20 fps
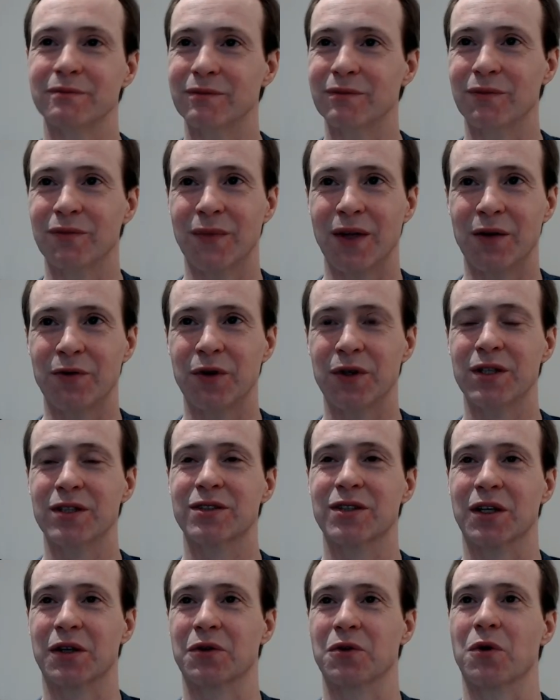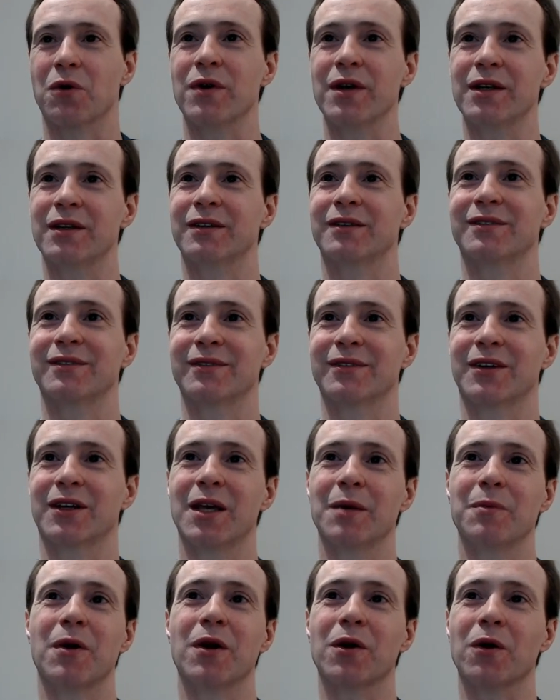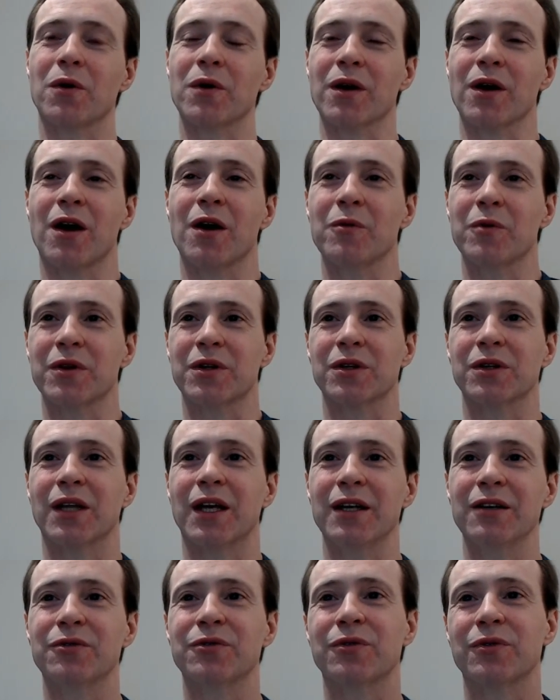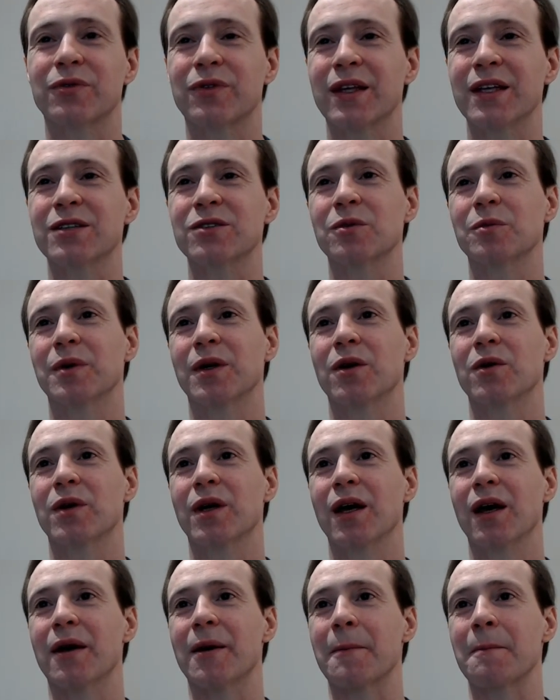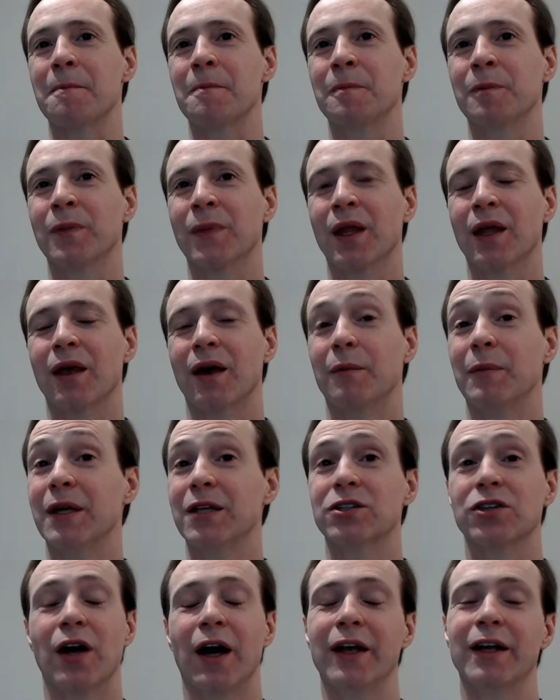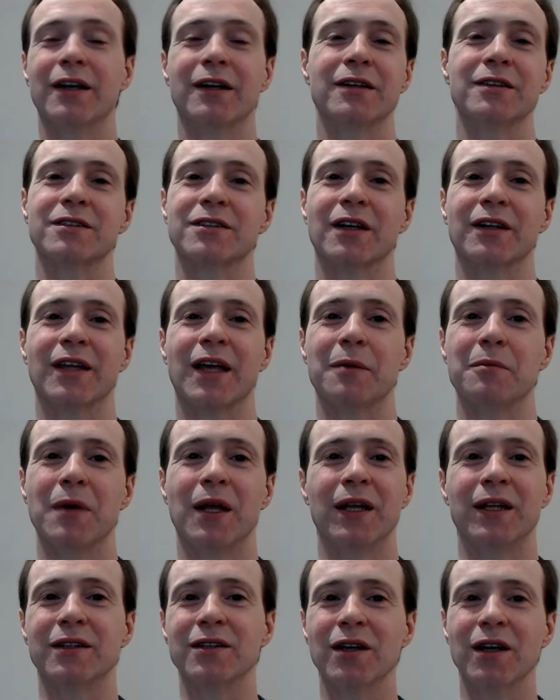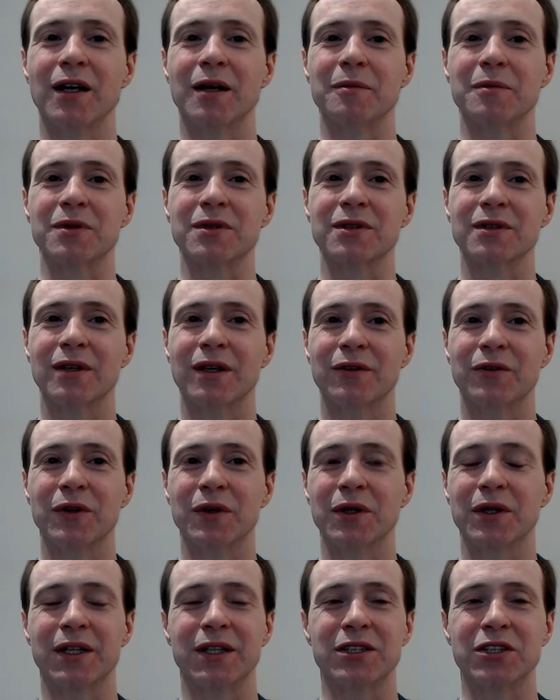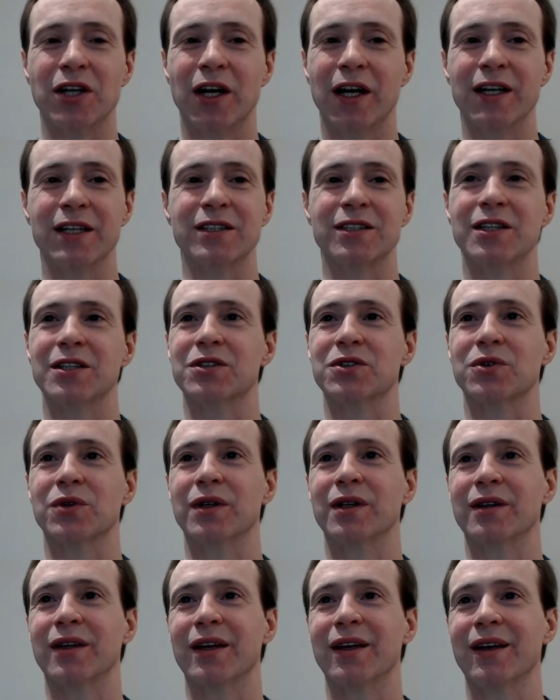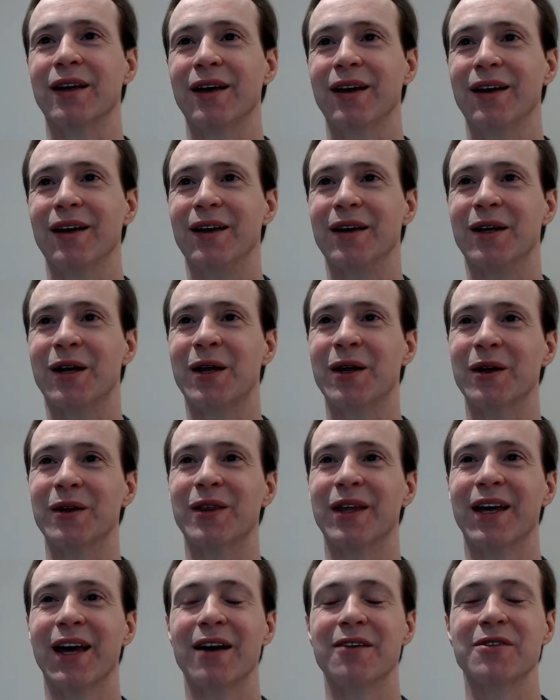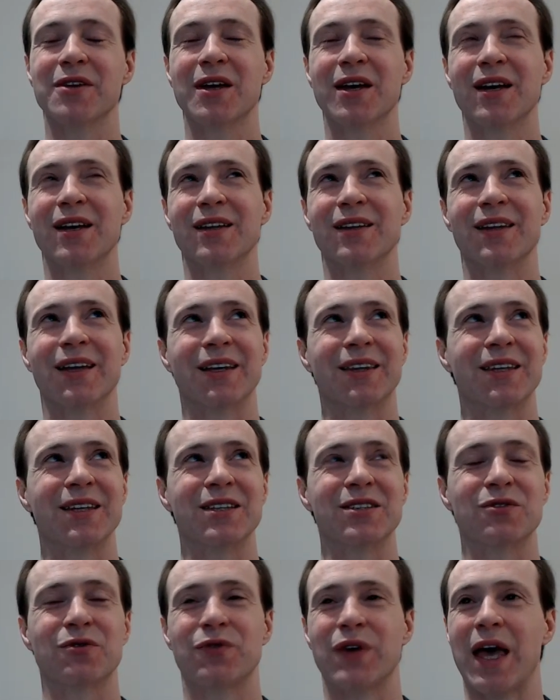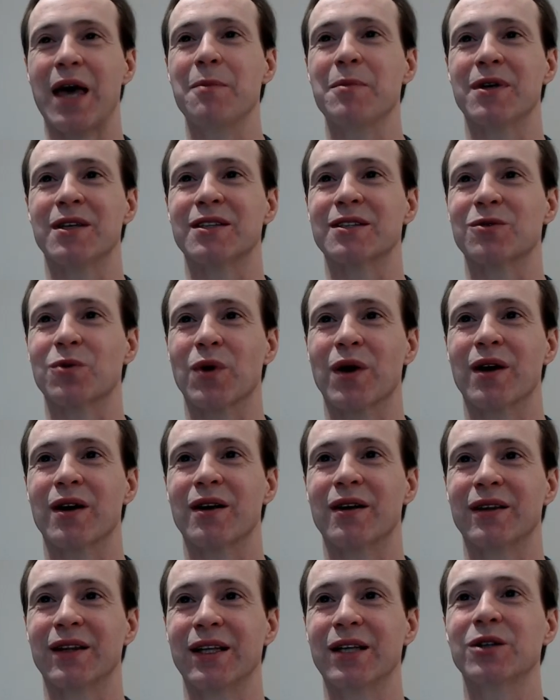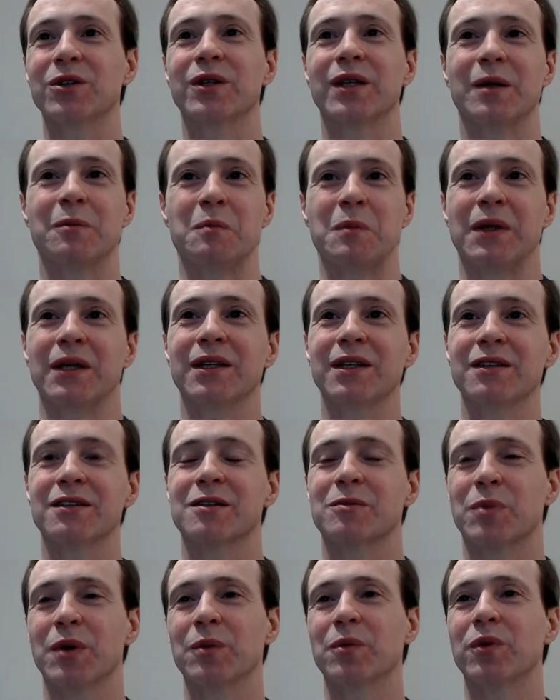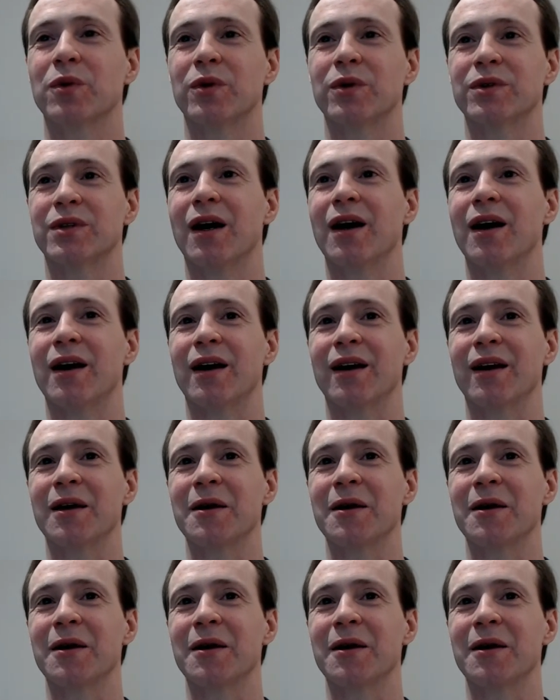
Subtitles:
if you just ignore it and keep on going on with your life, things will be okay. I mean, China has done that many times. If you look at China's history, they have like these famines where literally millions of people will die,